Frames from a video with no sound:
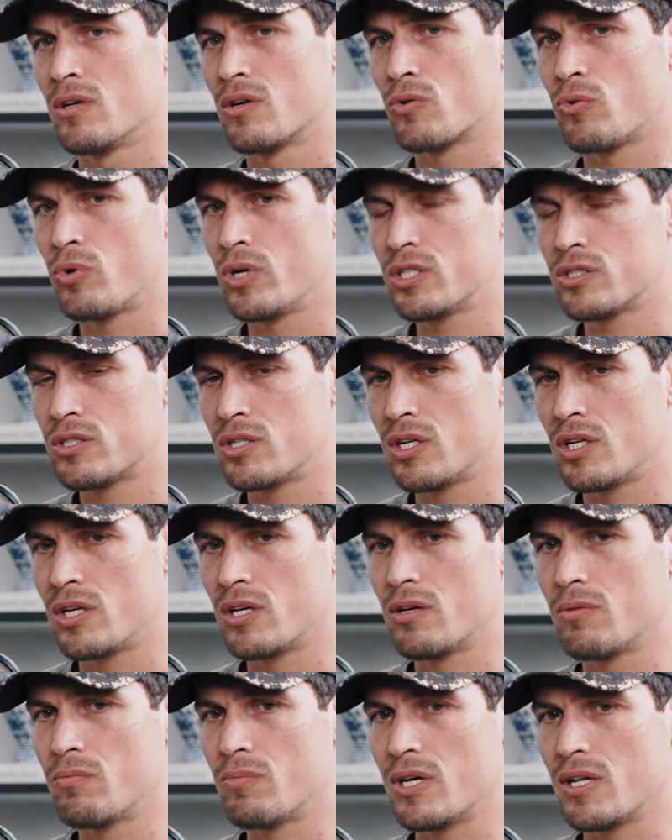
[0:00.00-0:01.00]
questioning
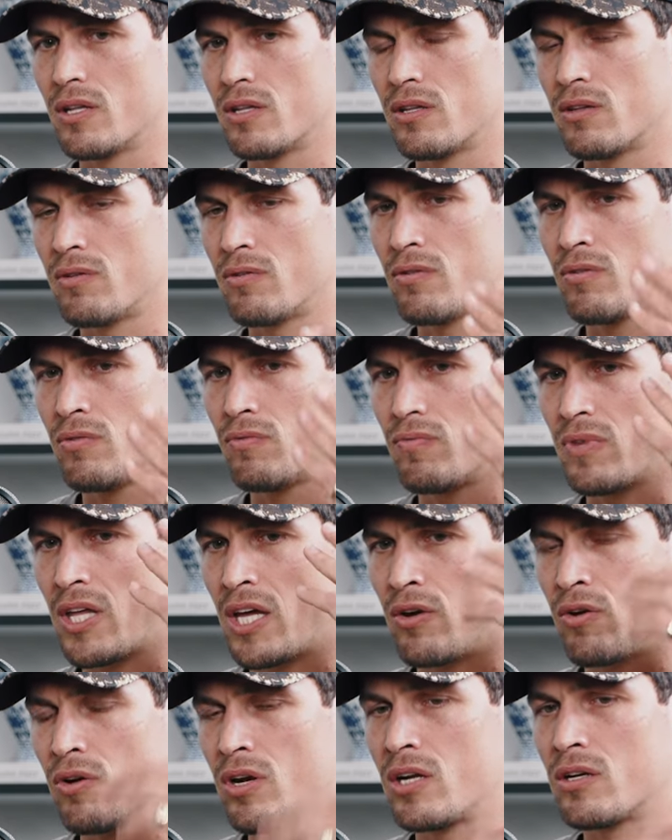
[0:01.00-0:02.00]
it, but the
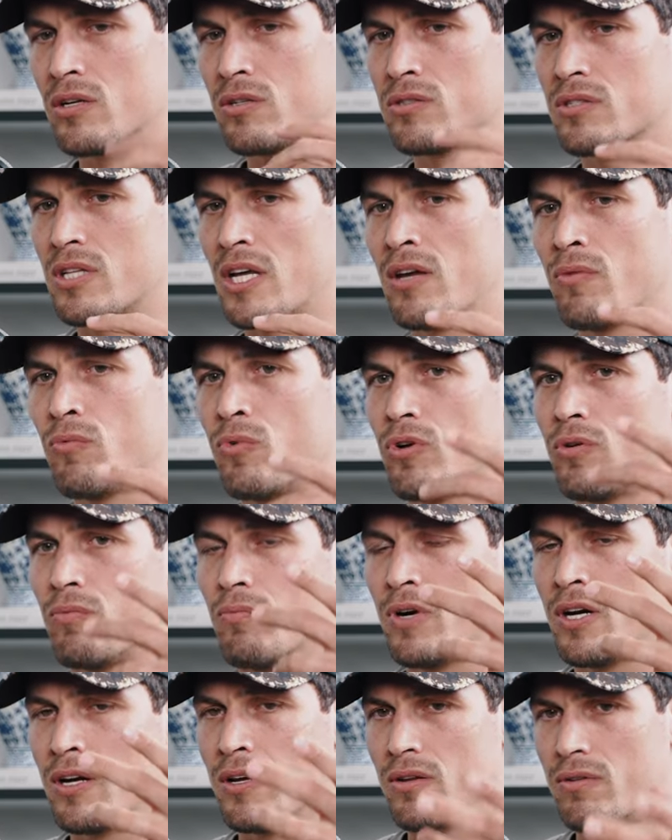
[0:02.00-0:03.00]
they don't understand what it
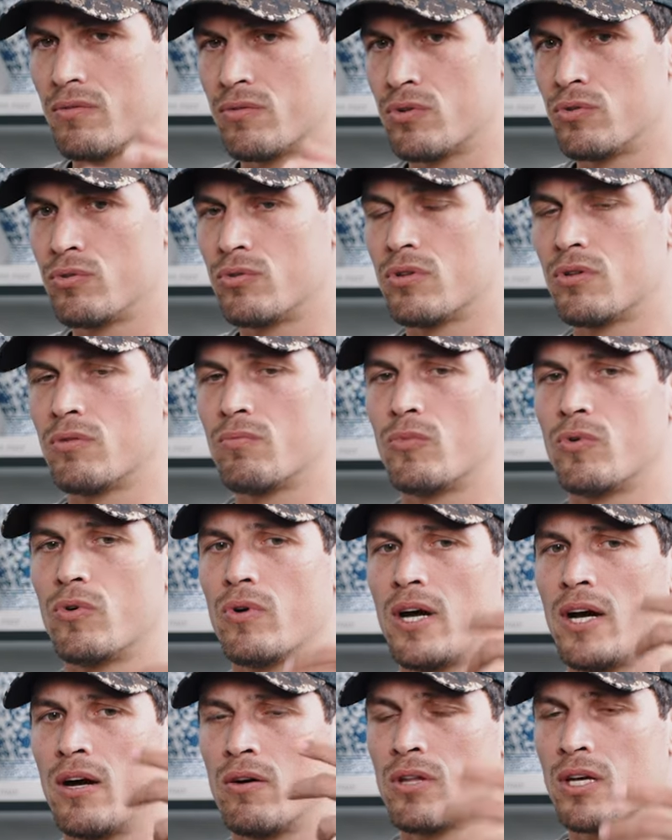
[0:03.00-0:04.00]
might do to them
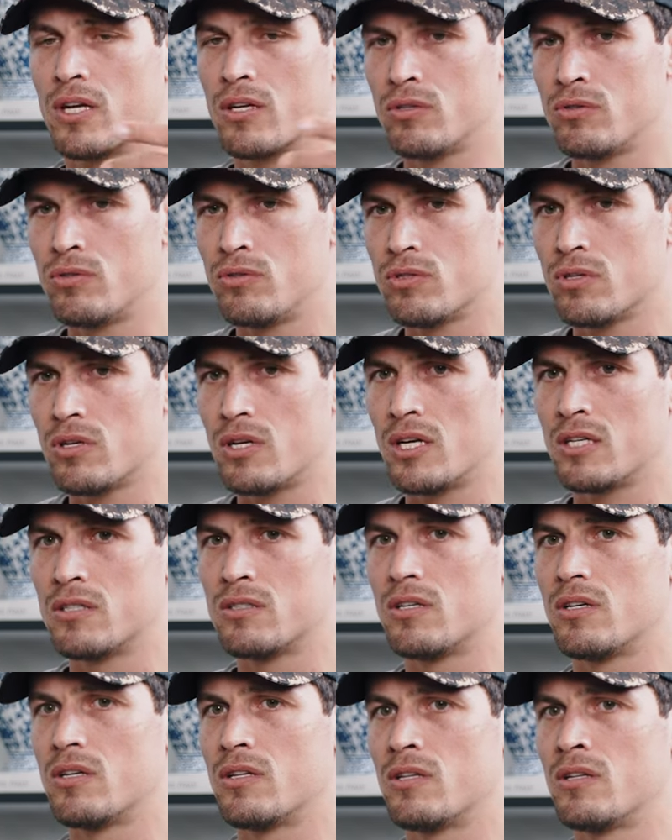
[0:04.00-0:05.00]
or how they can
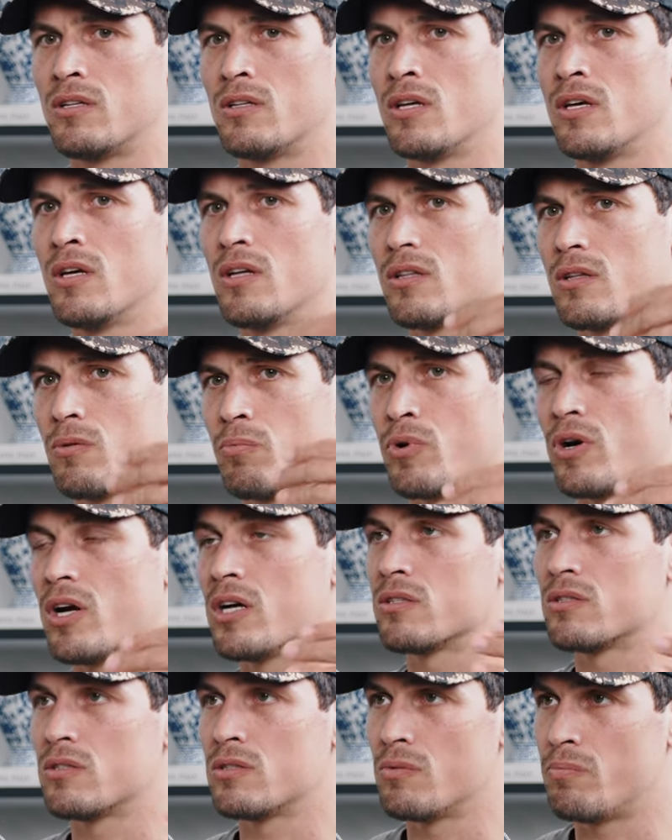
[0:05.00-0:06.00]
utilize it, and the
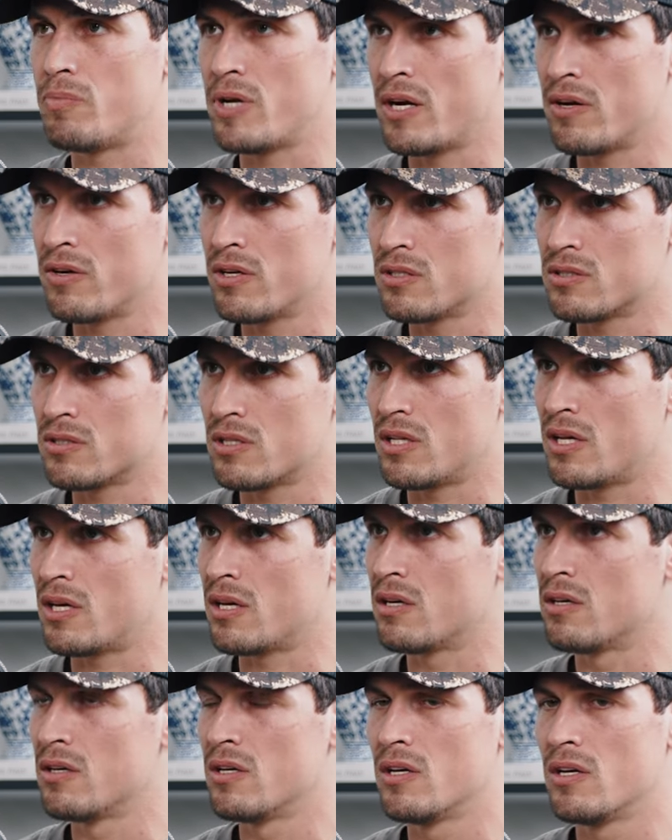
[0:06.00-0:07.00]
price is a barrier to
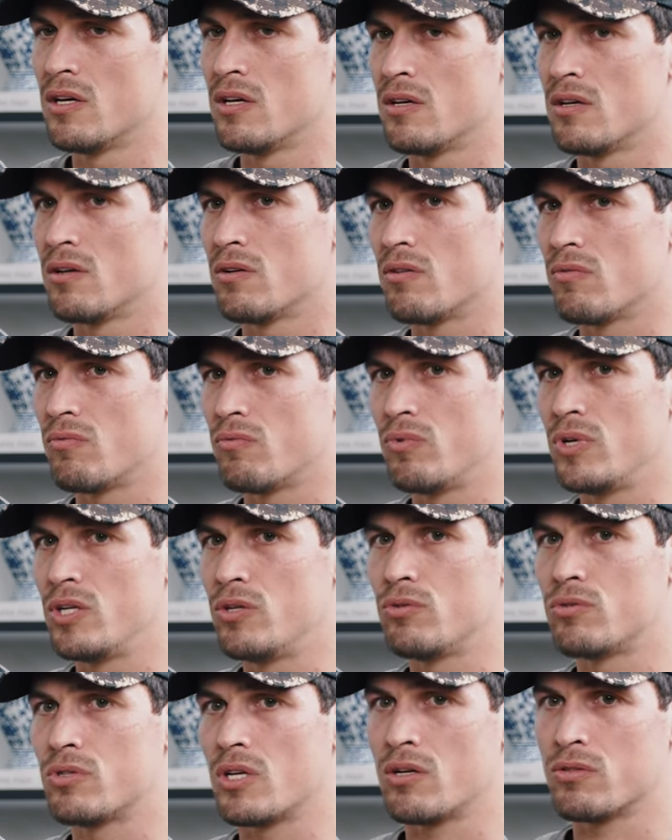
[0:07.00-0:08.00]
that. We
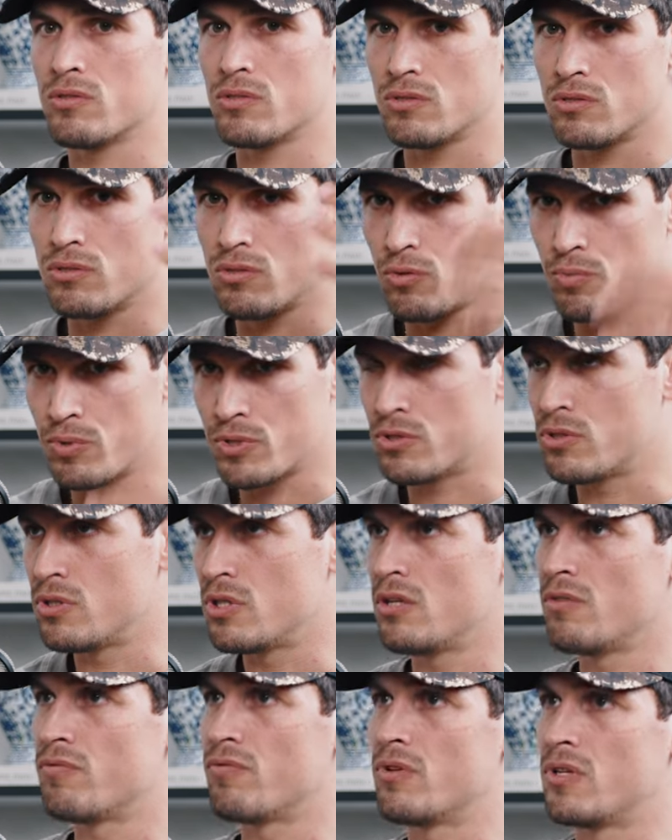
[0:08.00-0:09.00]
do sales as an
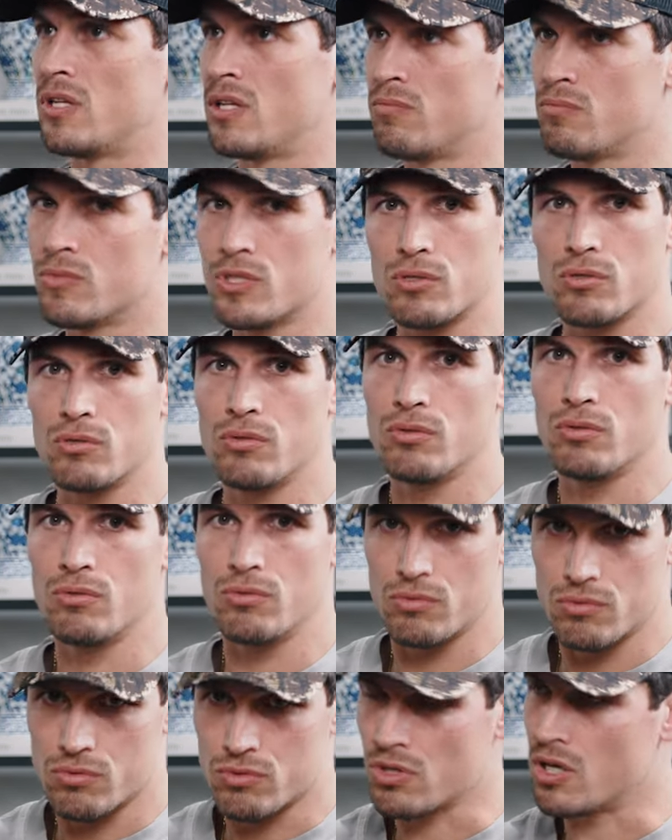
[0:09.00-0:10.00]
opportunity for them
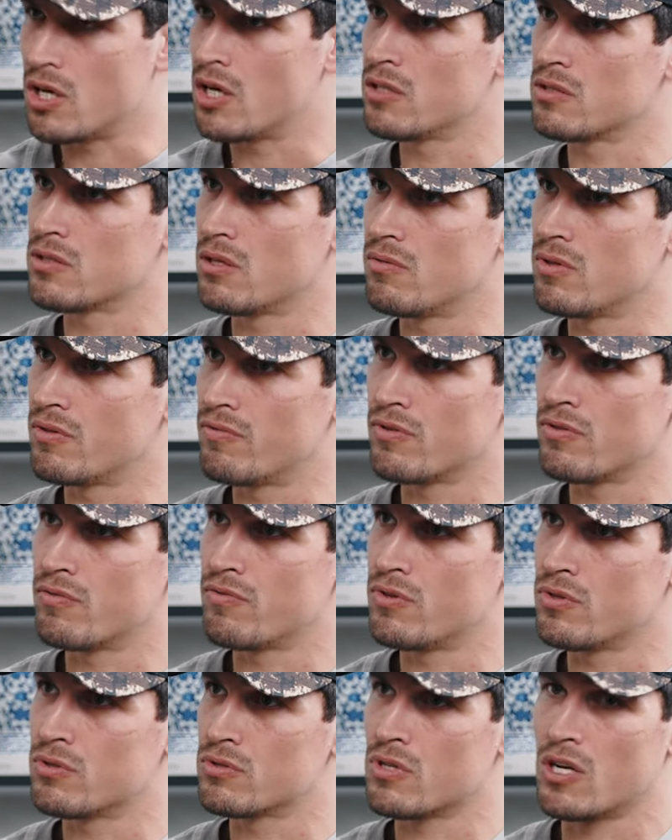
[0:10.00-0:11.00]
to try something for the
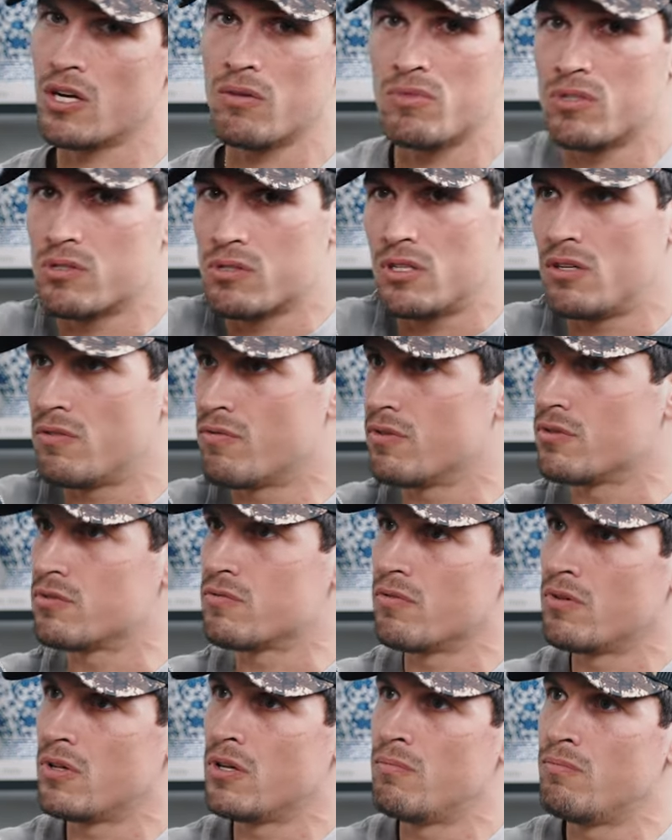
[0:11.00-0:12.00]
first time and see if it's
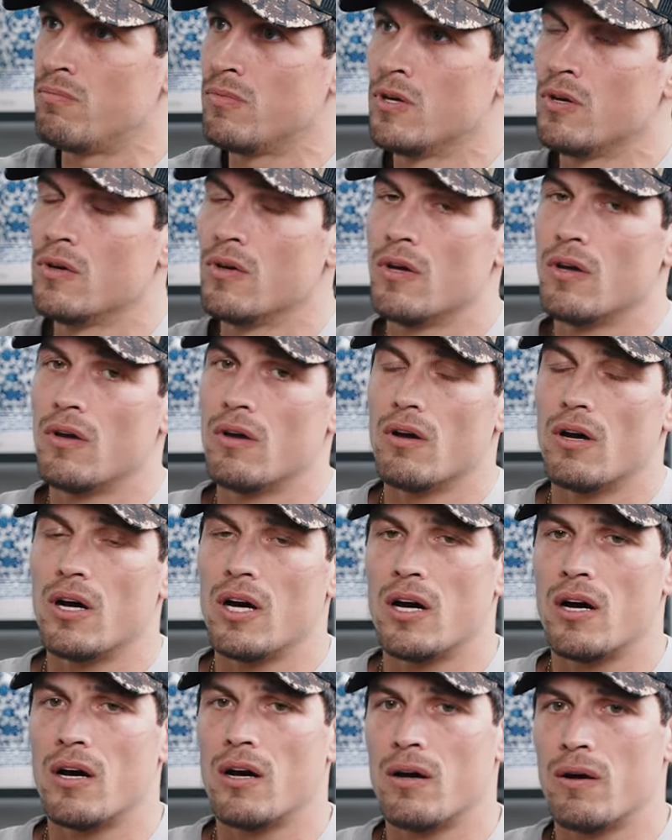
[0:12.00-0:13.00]
for them. Yeah.
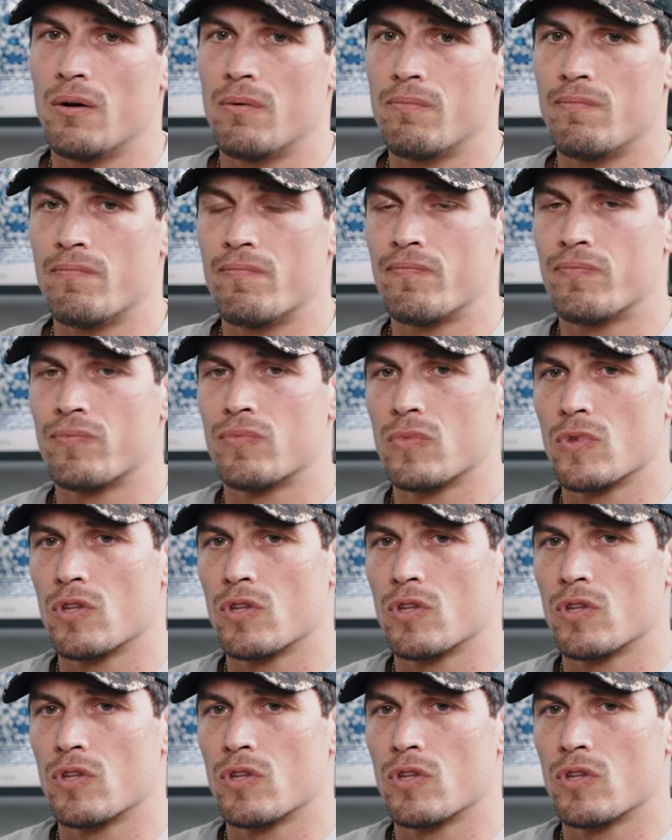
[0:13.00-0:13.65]
Um,